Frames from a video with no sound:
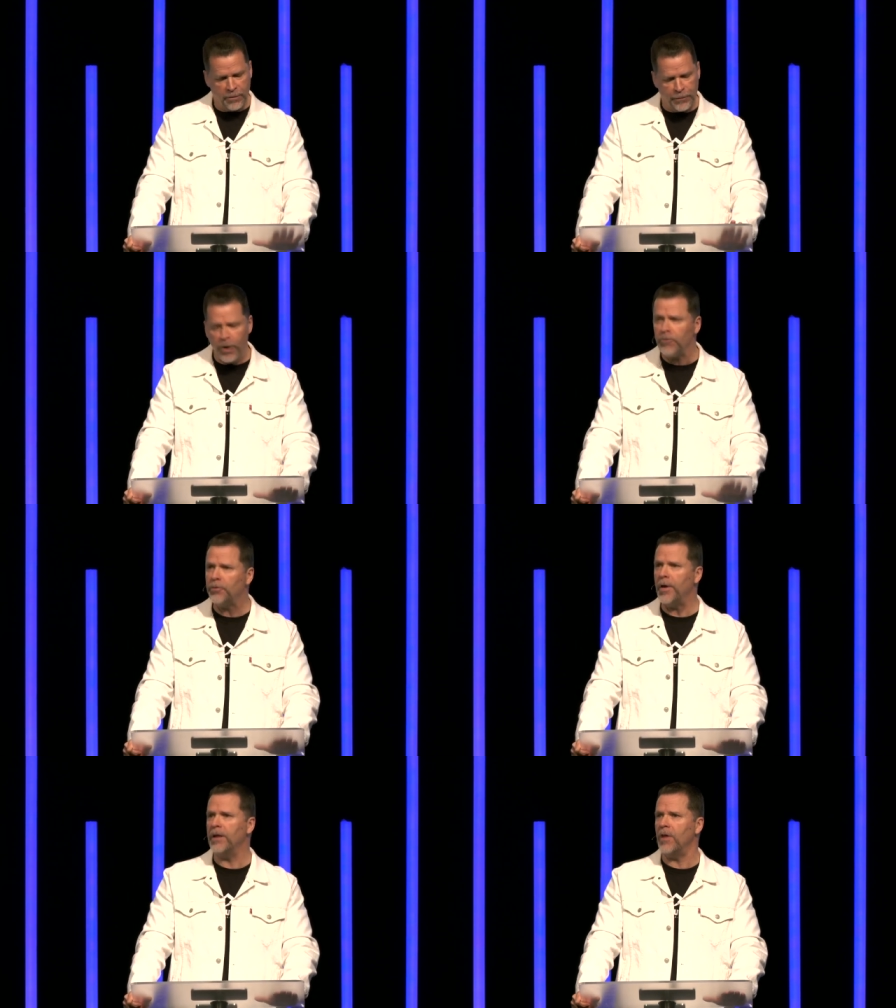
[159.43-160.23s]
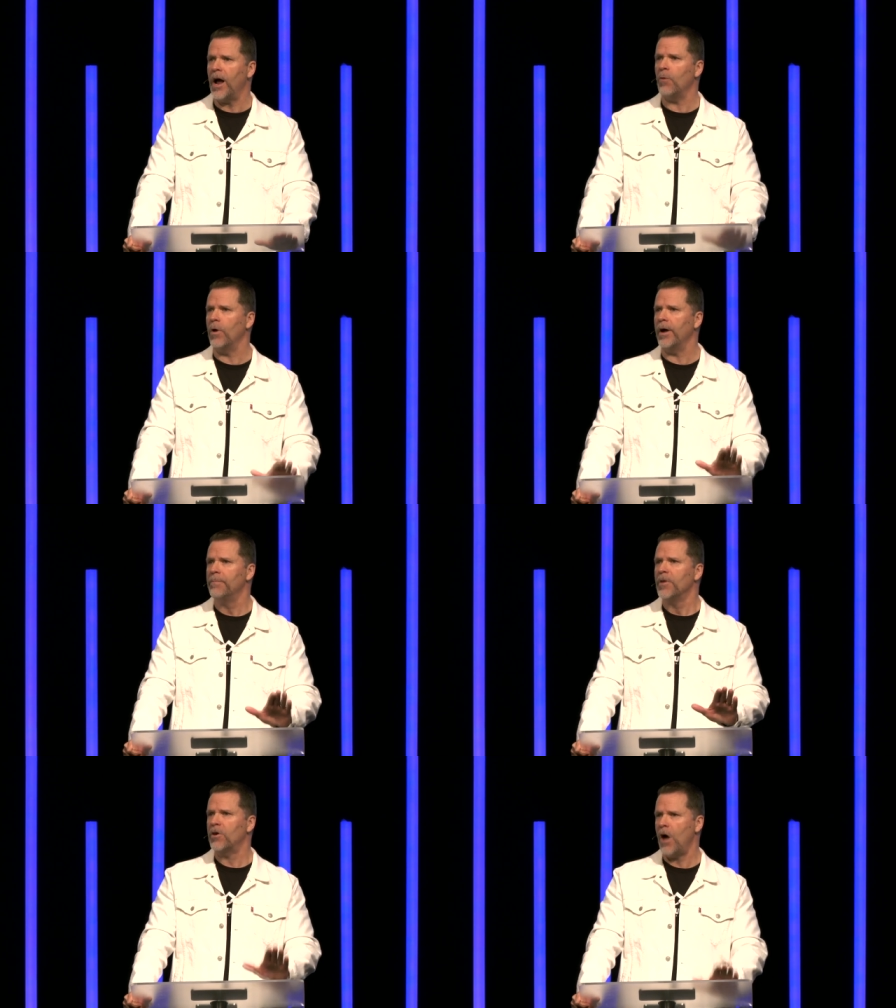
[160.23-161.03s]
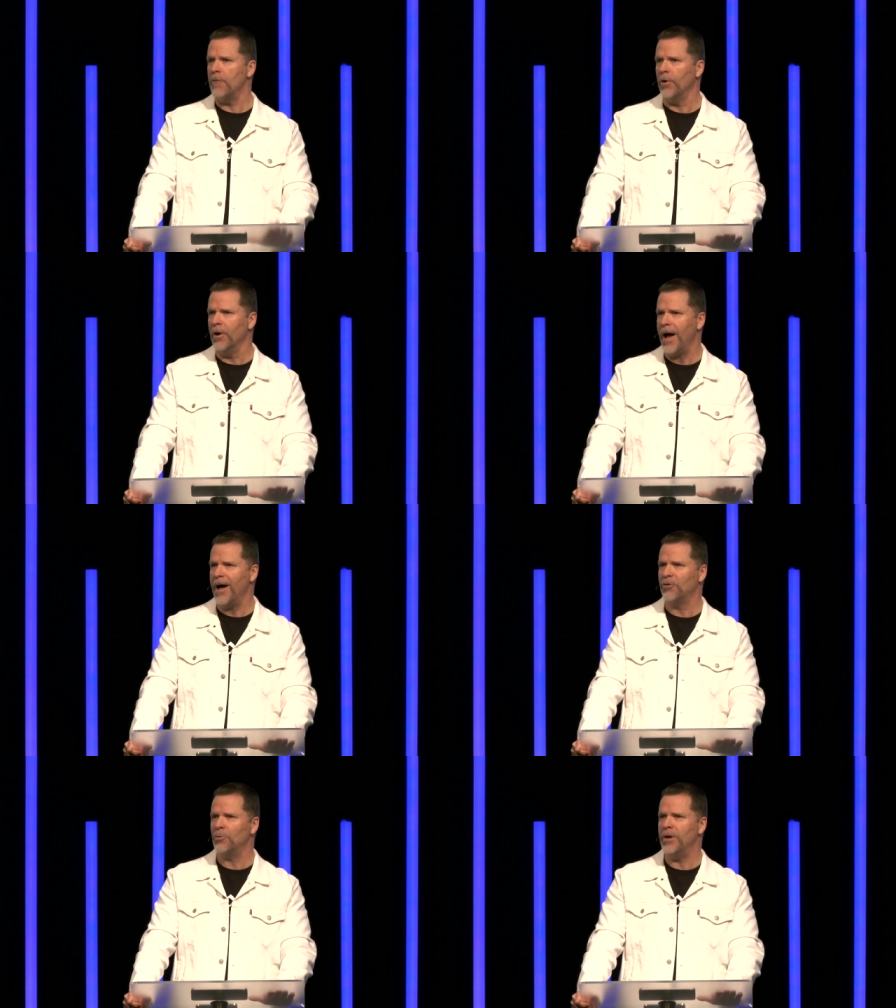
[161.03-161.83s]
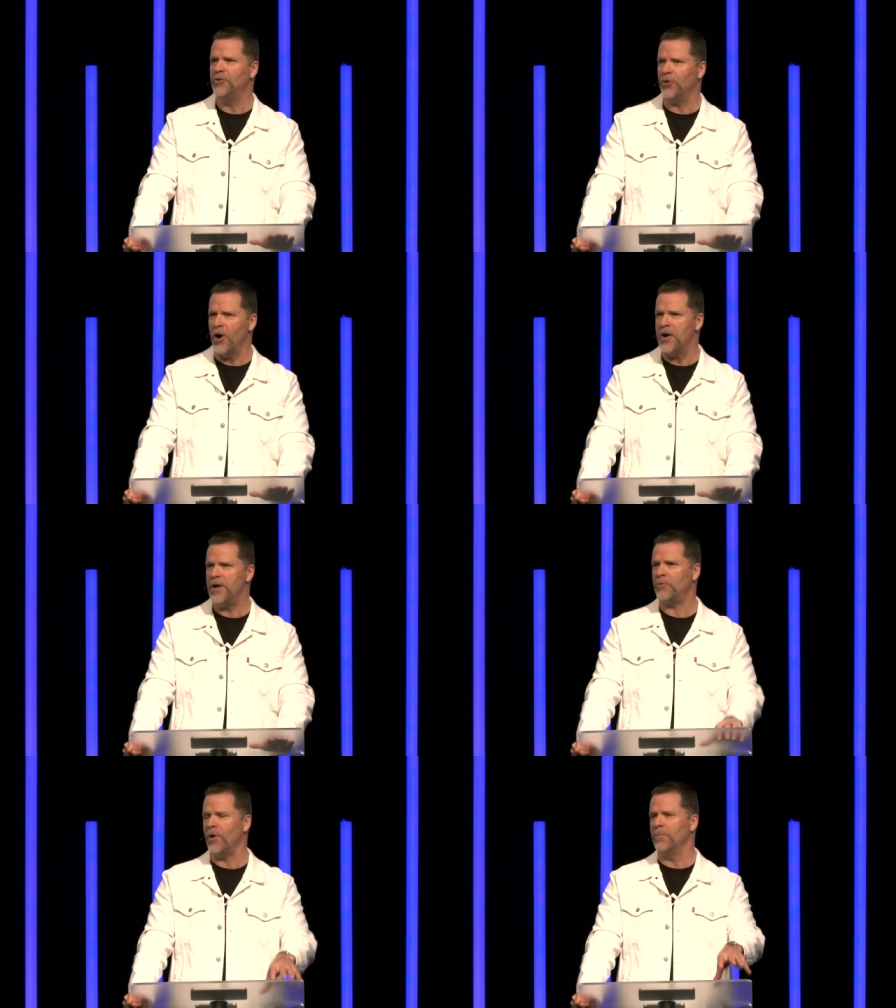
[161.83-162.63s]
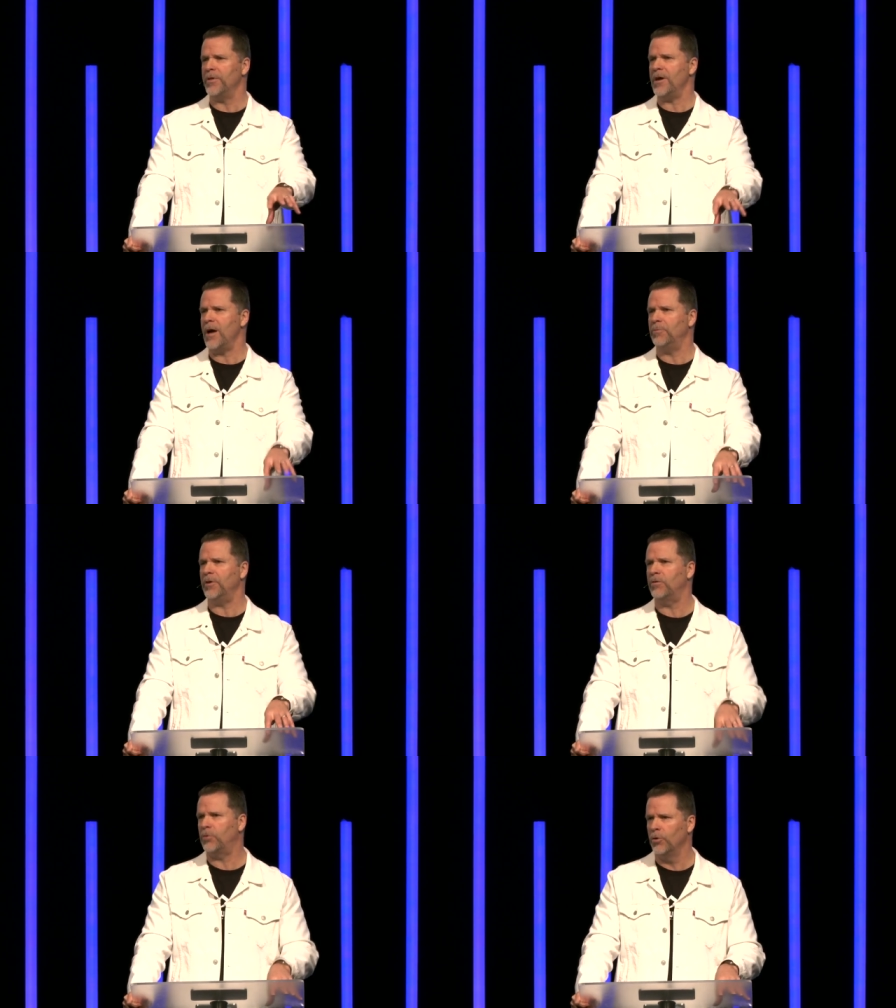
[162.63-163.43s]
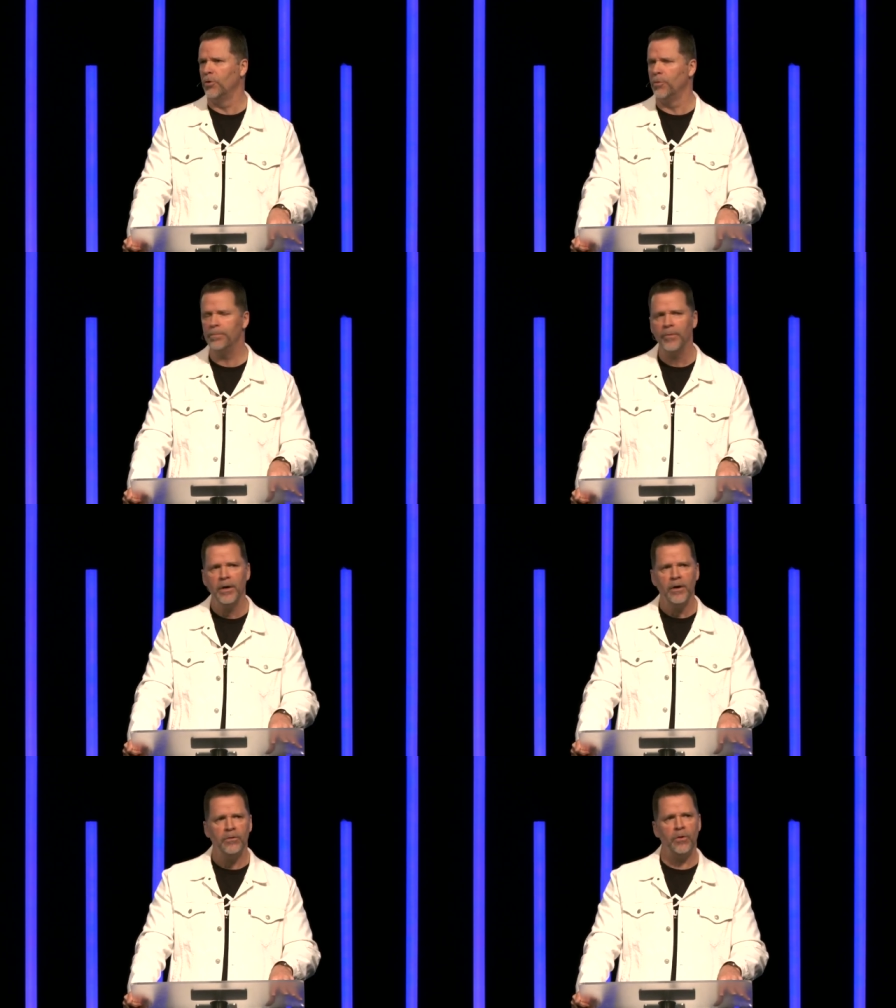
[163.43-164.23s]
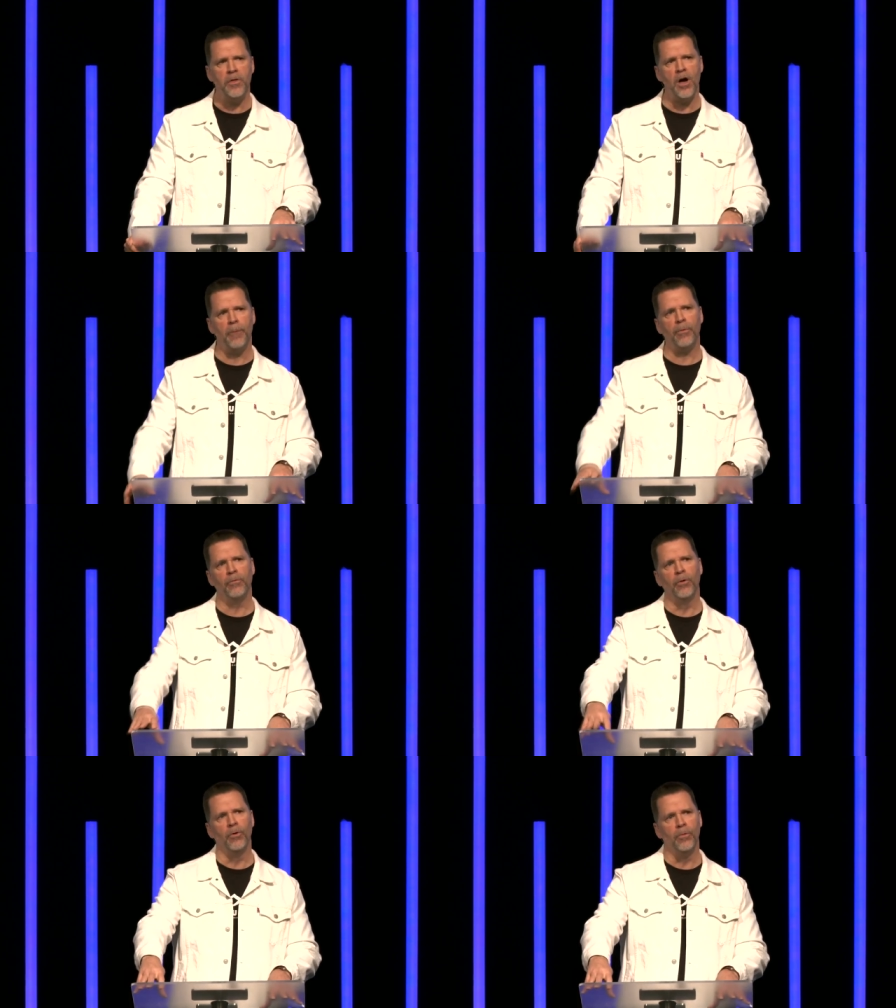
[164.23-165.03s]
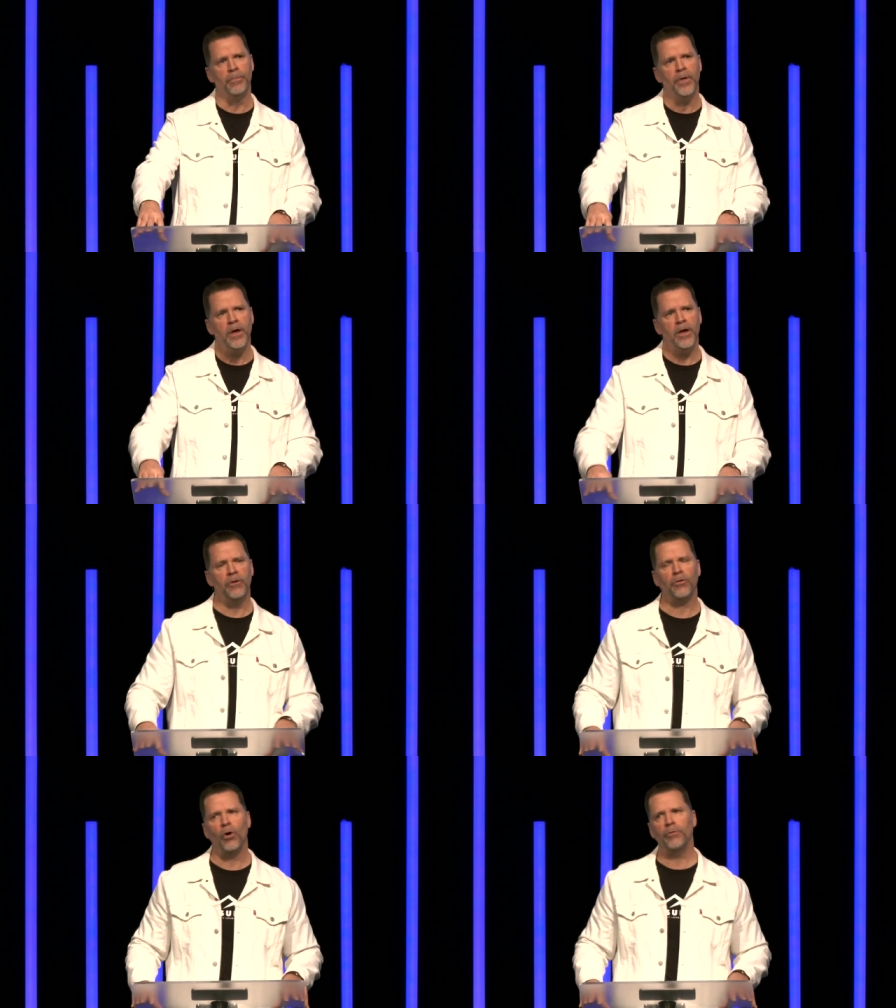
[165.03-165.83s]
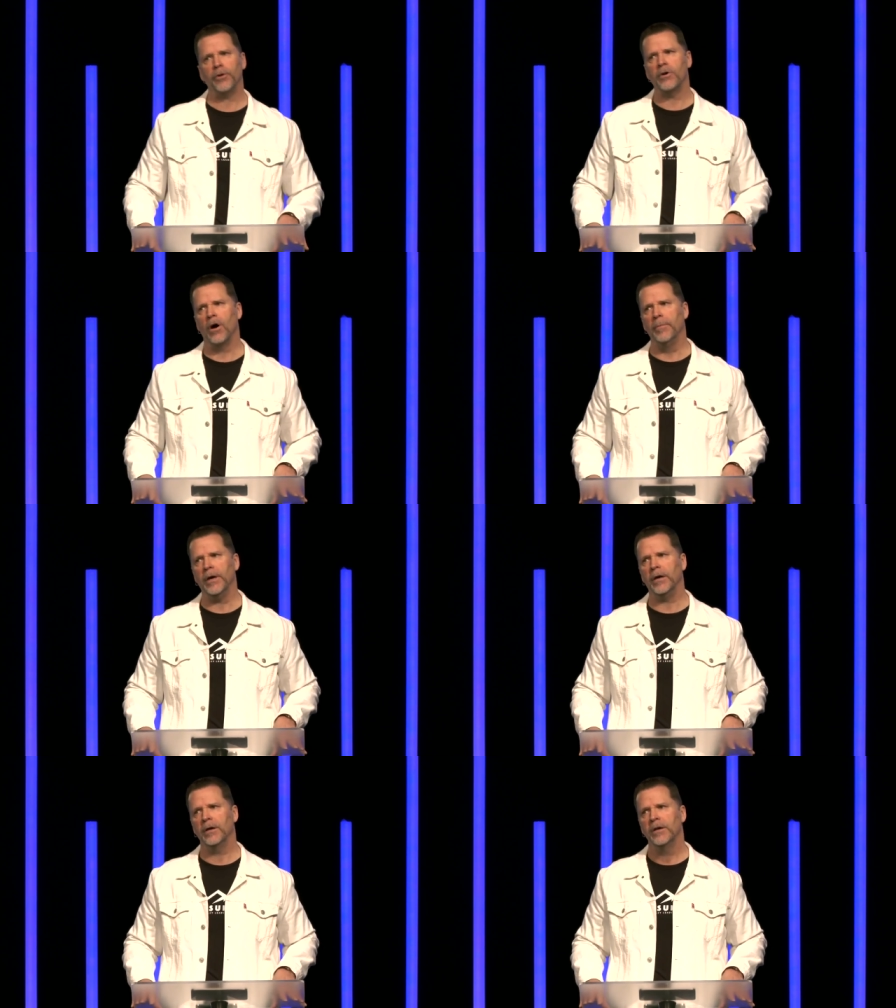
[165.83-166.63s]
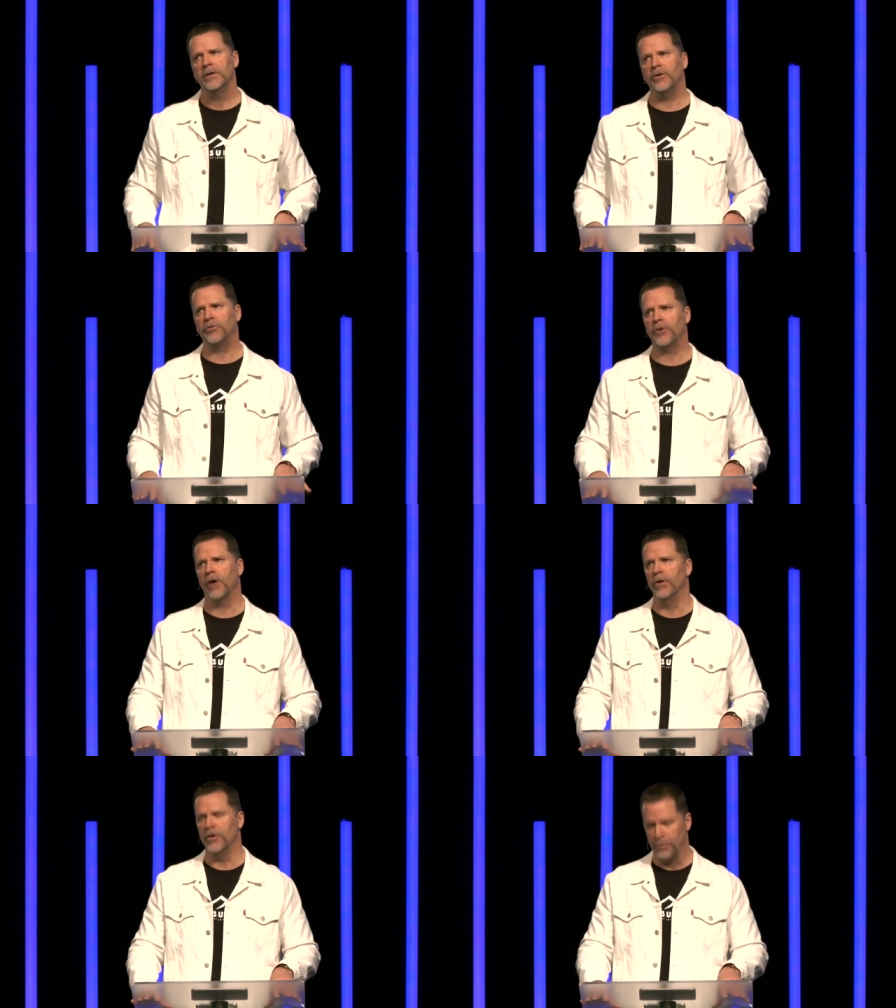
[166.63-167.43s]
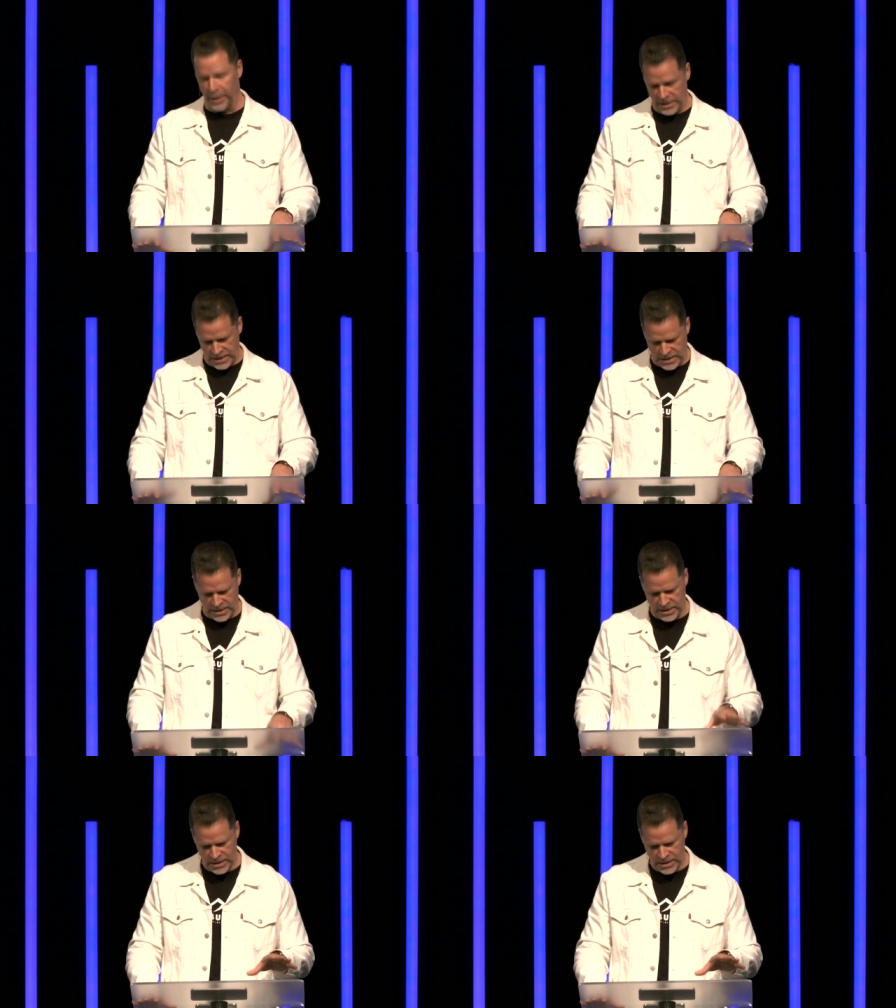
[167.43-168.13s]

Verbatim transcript: the first thing that I want to cover as we journey from the empty tomb to the upper room is overcoming discouragement.